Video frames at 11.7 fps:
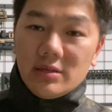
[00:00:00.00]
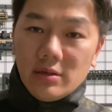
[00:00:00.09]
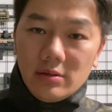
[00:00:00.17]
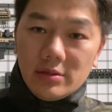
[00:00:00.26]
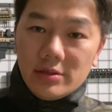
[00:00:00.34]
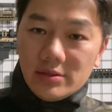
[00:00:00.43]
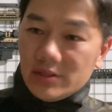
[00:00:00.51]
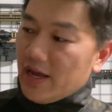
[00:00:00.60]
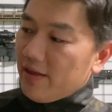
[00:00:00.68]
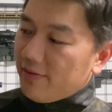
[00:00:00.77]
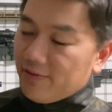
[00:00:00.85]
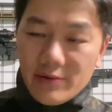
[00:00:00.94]
holders
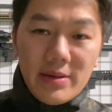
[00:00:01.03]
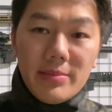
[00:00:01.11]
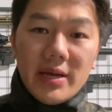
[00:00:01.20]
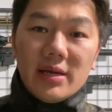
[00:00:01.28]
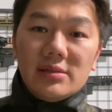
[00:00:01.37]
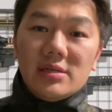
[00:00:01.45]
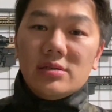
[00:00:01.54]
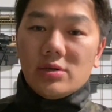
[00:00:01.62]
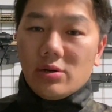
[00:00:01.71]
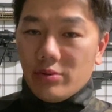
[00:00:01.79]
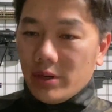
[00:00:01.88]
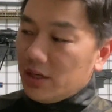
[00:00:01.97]
and 3 magazines
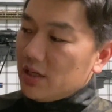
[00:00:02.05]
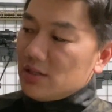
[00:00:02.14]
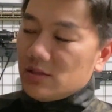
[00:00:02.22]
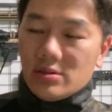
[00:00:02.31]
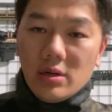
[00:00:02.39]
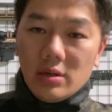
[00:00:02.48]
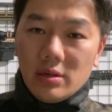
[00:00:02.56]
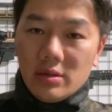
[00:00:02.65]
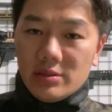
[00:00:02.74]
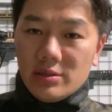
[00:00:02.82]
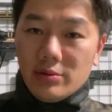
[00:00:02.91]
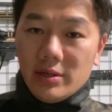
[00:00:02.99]
already installed
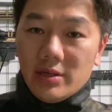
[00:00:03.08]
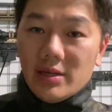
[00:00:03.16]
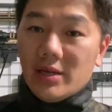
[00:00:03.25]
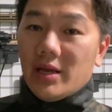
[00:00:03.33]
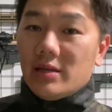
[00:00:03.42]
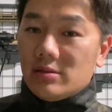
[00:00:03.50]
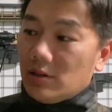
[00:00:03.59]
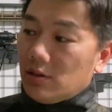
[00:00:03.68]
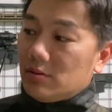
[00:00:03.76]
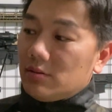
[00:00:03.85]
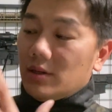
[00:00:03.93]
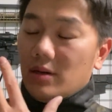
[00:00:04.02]
onto it.
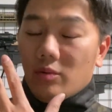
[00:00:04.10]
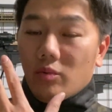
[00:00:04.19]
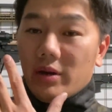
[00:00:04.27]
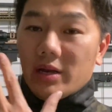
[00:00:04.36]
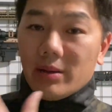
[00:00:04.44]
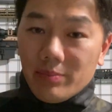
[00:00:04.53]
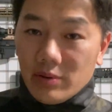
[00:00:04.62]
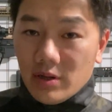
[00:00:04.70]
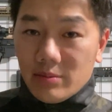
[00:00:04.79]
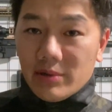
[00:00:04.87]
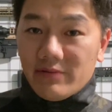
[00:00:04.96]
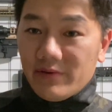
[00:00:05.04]
So when I put
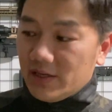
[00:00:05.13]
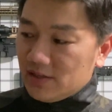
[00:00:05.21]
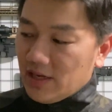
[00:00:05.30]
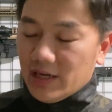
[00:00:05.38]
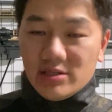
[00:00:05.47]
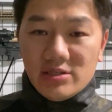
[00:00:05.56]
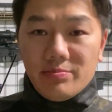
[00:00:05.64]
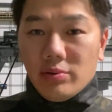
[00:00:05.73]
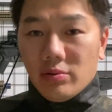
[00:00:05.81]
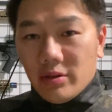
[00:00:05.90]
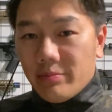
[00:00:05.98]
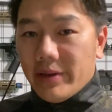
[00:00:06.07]
on my vest, I just
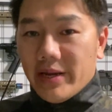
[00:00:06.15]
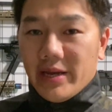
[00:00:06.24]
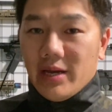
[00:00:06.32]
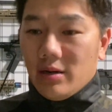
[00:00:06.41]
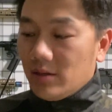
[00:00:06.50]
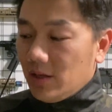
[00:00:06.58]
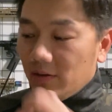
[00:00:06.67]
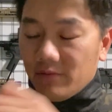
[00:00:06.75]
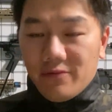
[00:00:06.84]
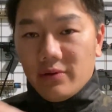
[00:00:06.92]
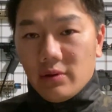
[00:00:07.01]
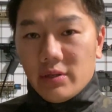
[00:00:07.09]
pull it back out,
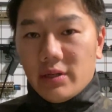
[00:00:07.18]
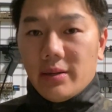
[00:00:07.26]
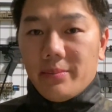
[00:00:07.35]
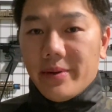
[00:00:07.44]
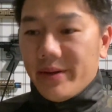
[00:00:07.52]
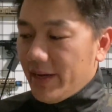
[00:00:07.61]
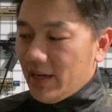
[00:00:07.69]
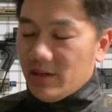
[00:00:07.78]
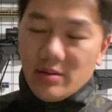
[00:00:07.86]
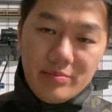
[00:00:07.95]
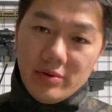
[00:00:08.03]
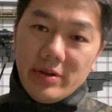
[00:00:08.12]
fill it up, and
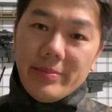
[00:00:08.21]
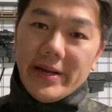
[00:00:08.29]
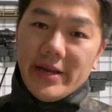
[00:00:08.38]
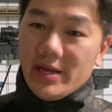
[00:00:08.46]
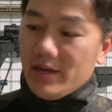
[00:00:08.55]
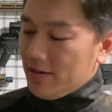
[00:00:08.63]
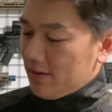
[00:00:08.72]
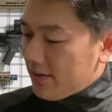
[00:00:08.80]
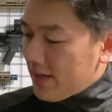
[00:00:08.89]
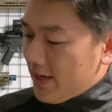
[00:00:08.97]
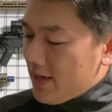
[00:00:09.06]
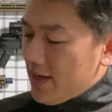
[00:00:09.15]
then put it back in,
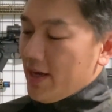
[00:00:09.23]
okay?